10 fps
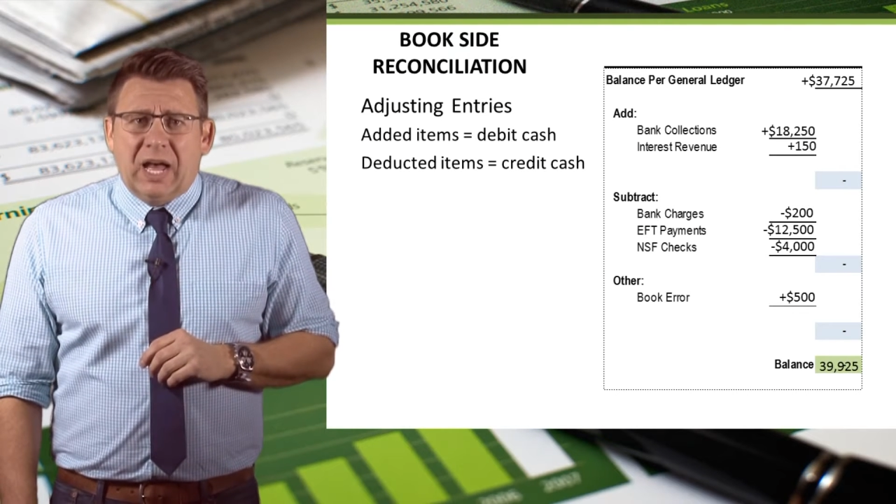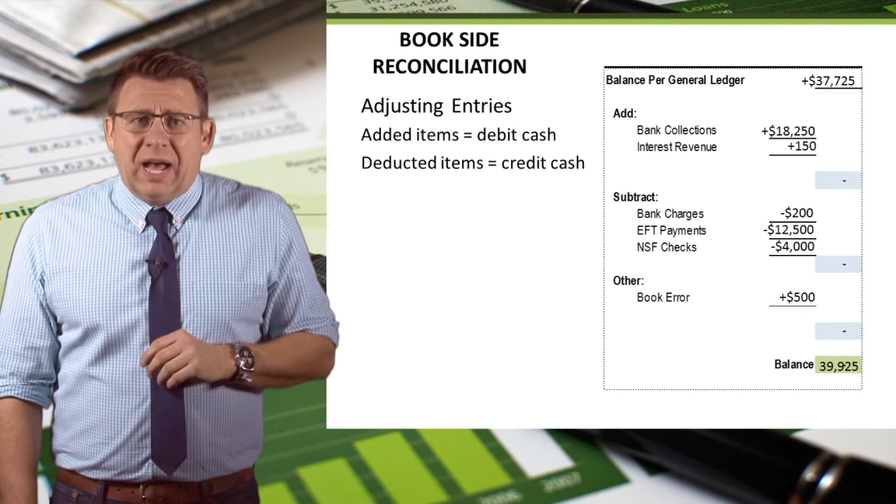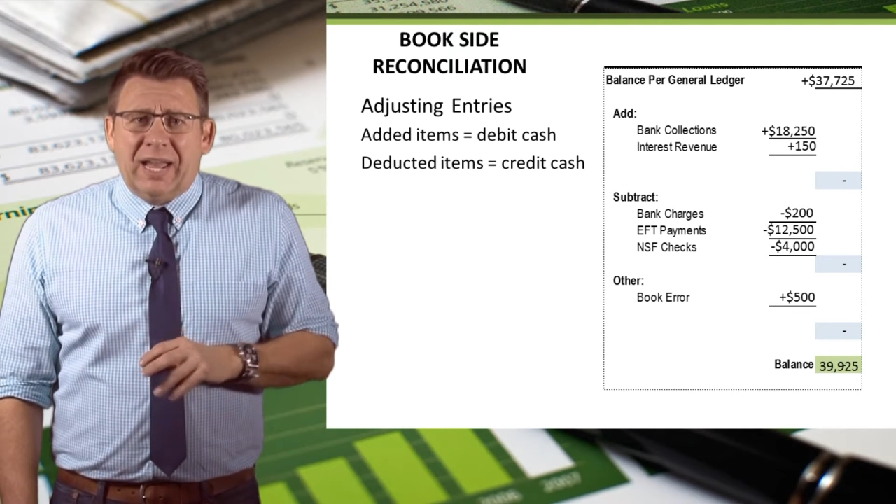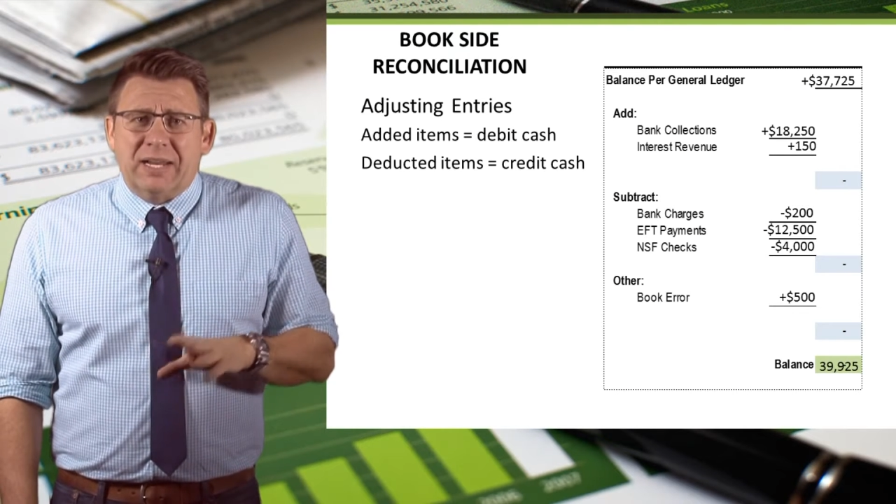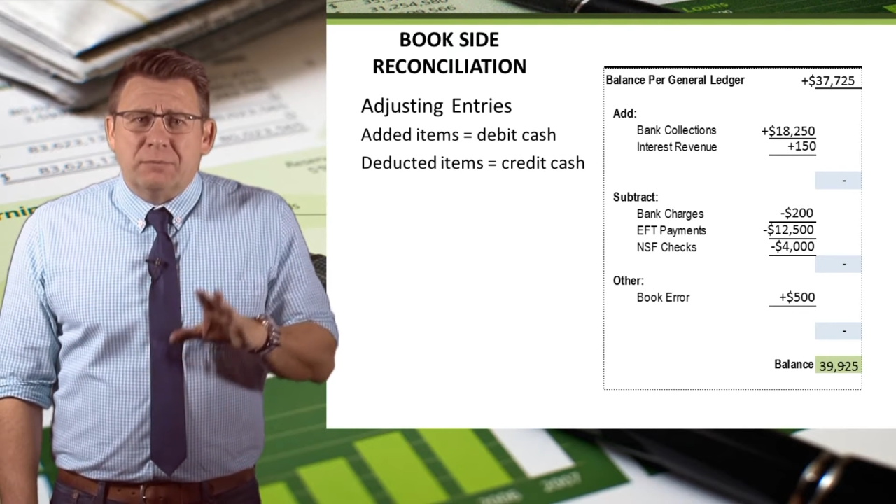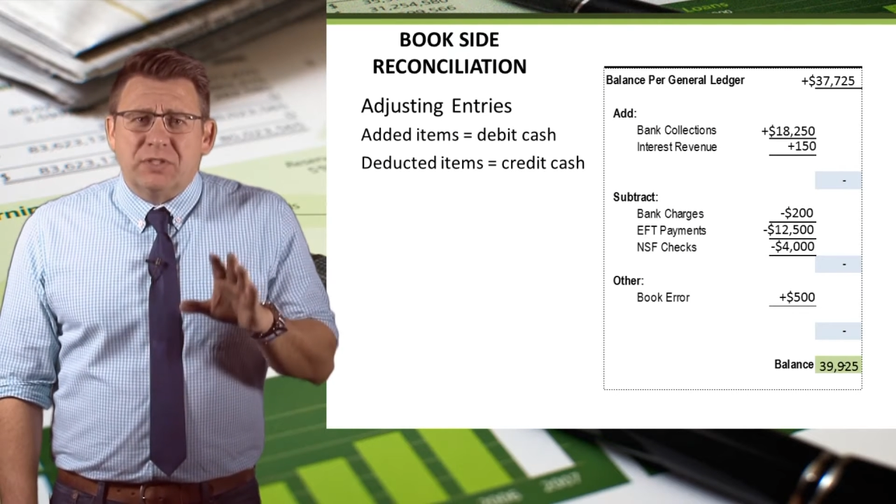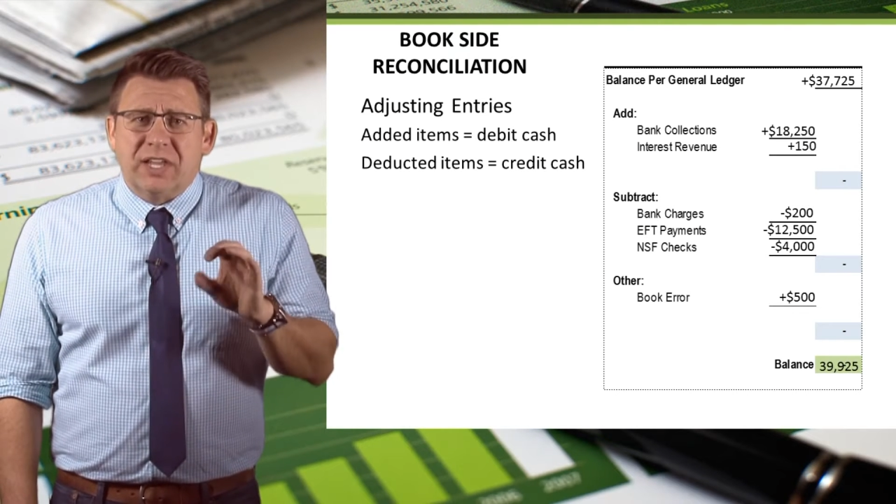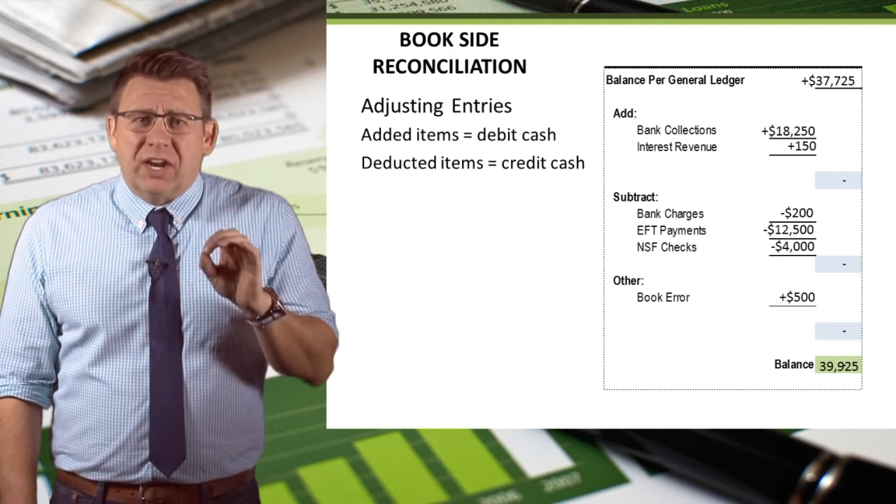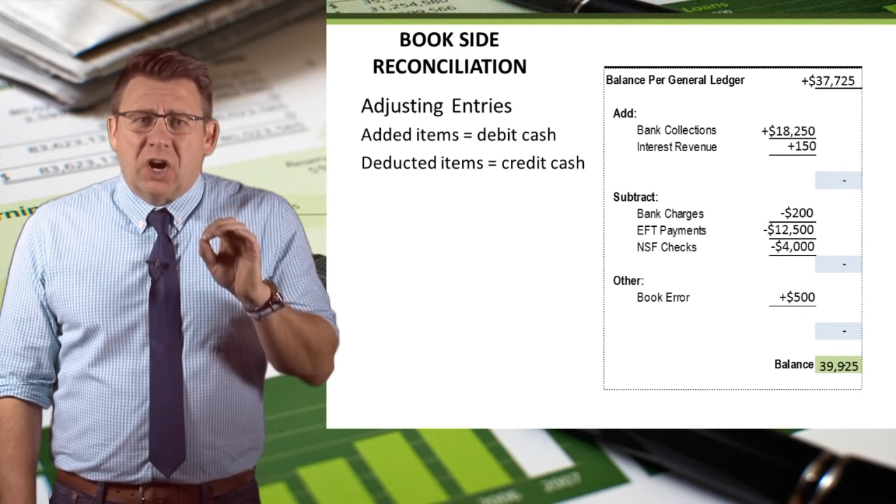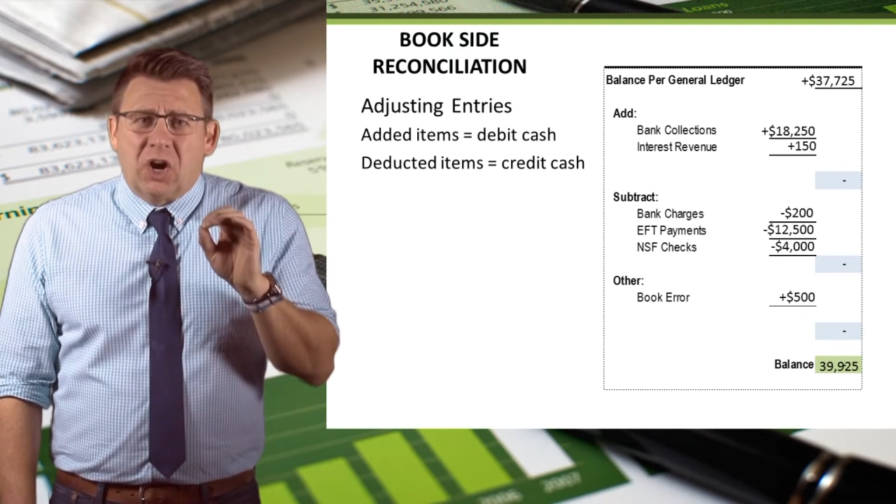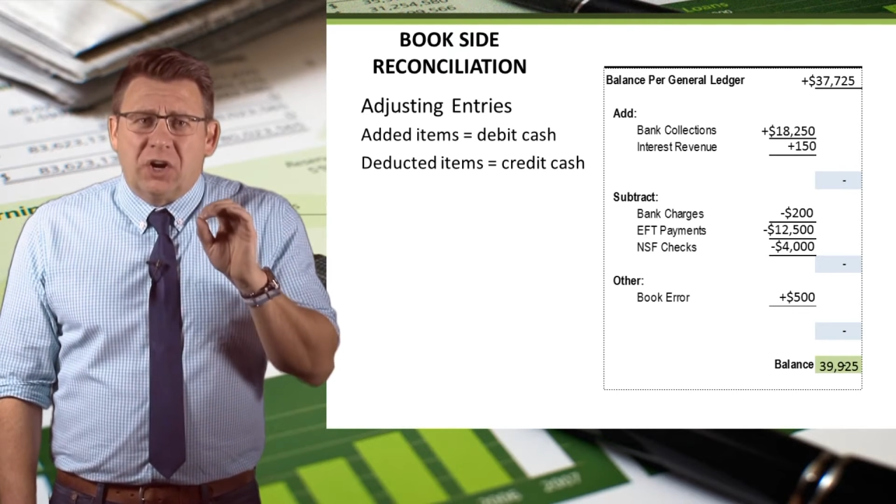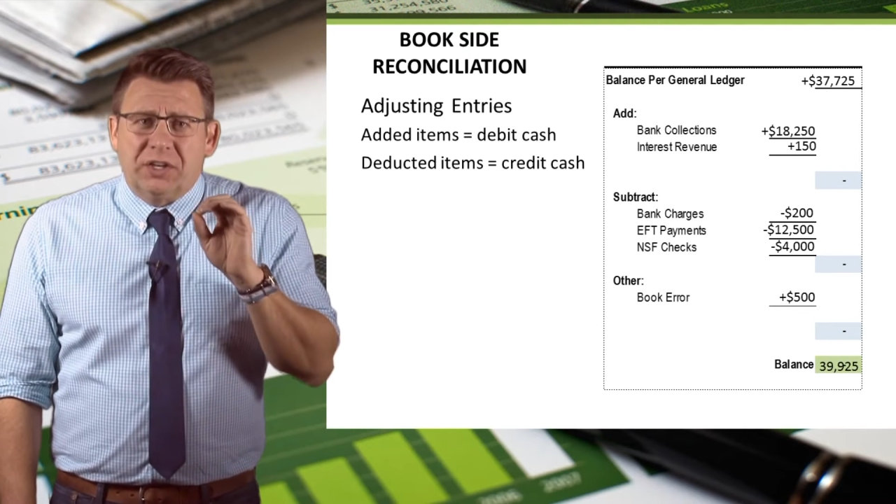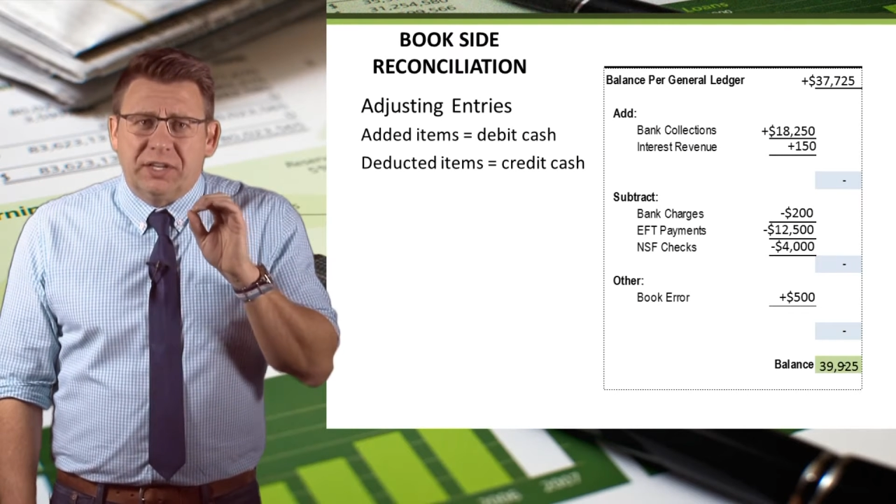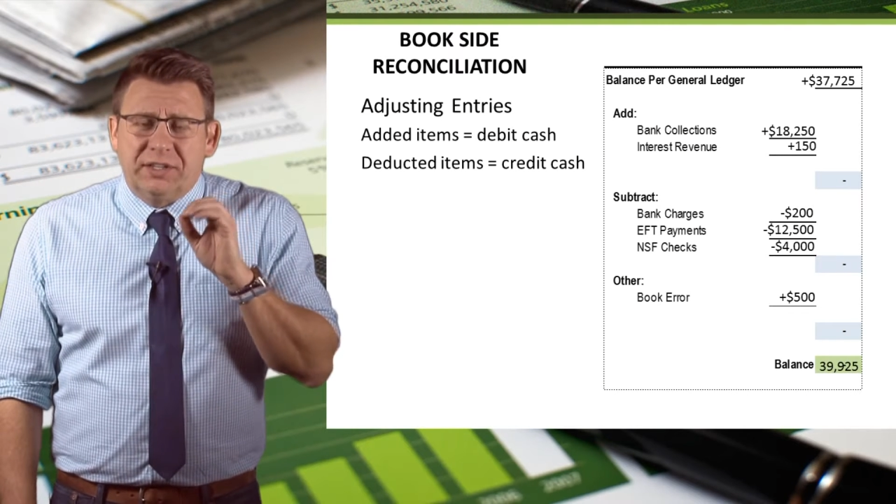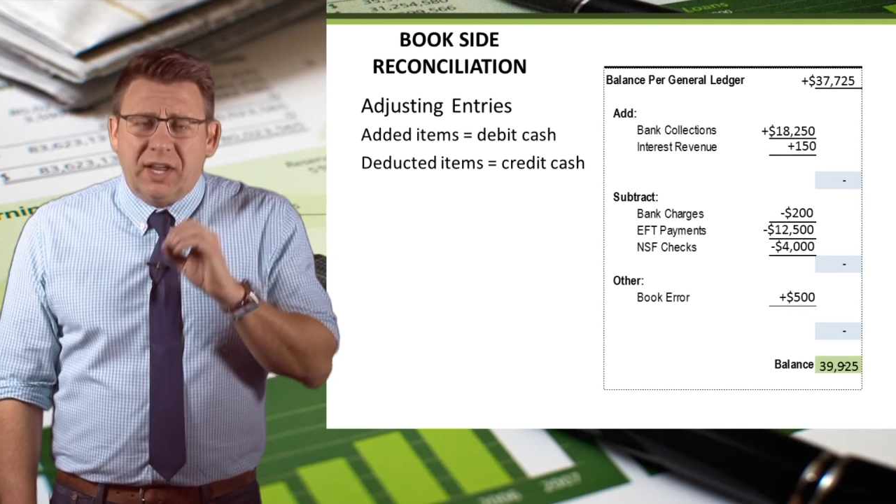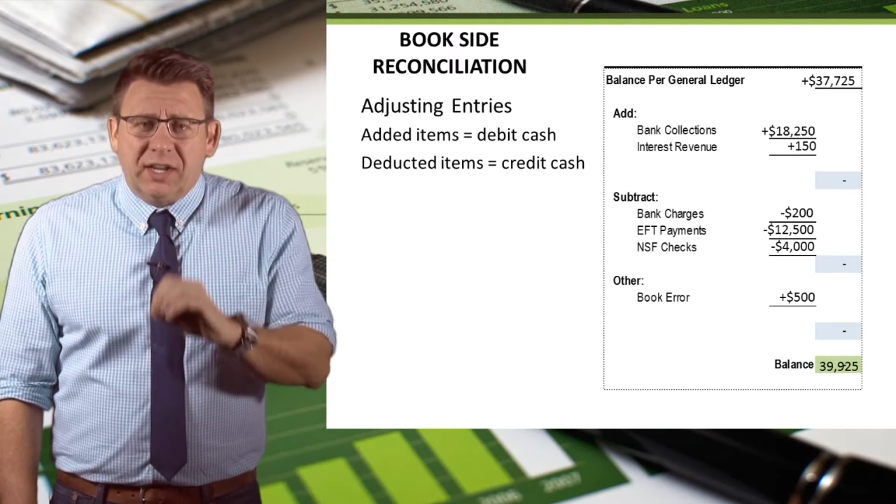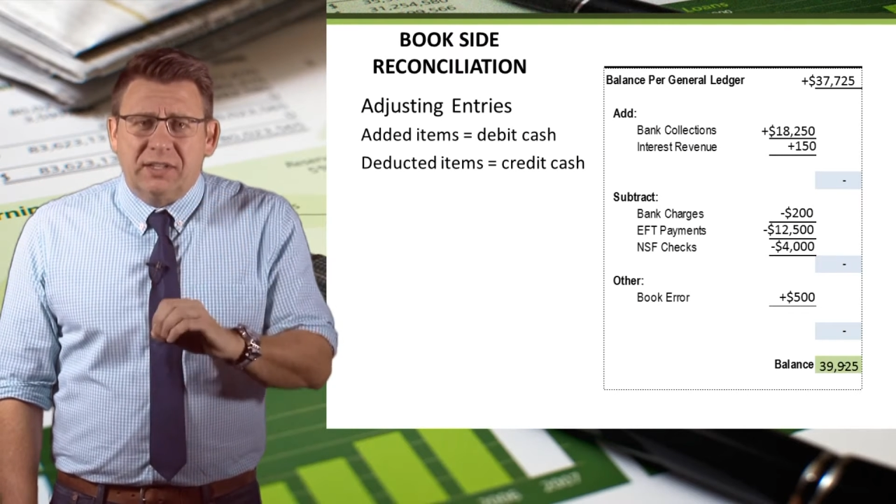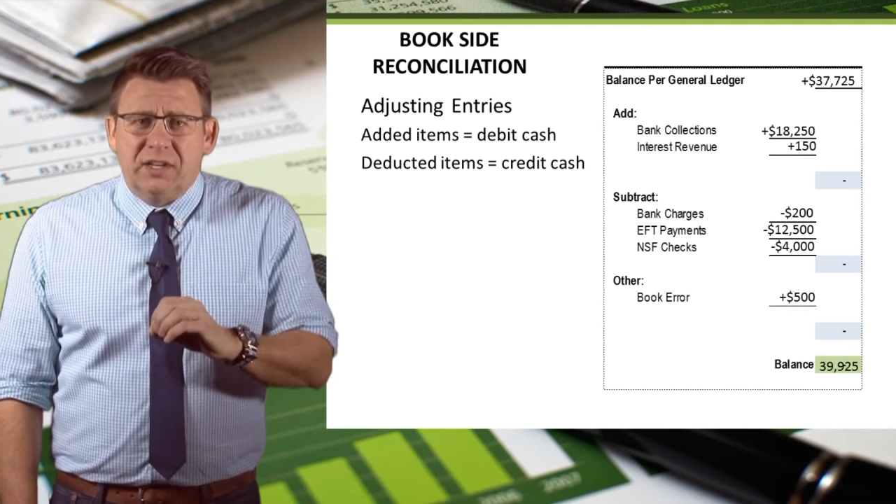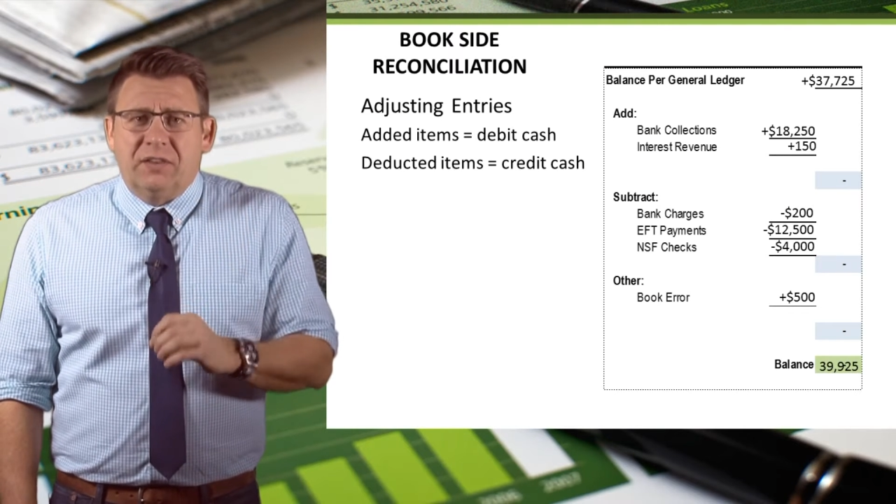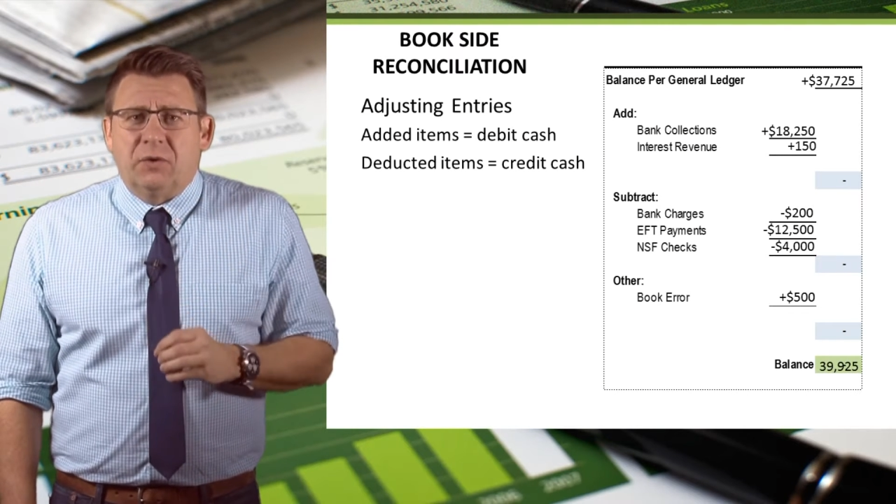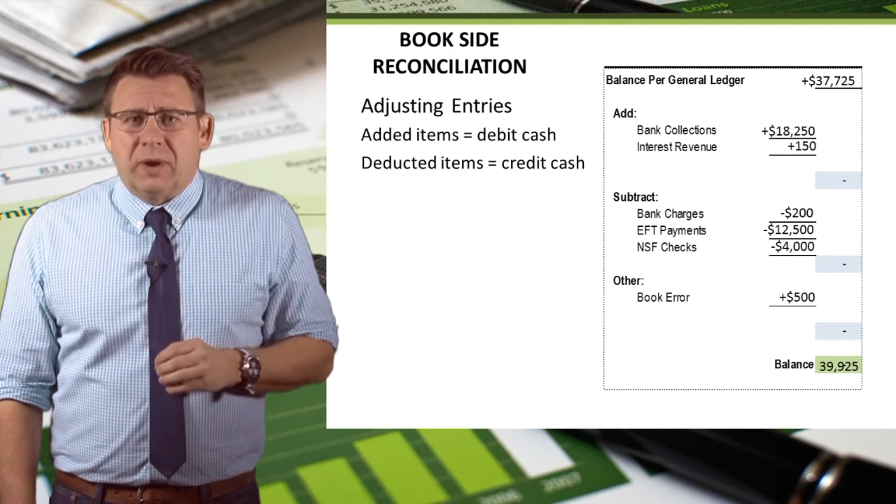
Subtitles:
Items that are deducted in the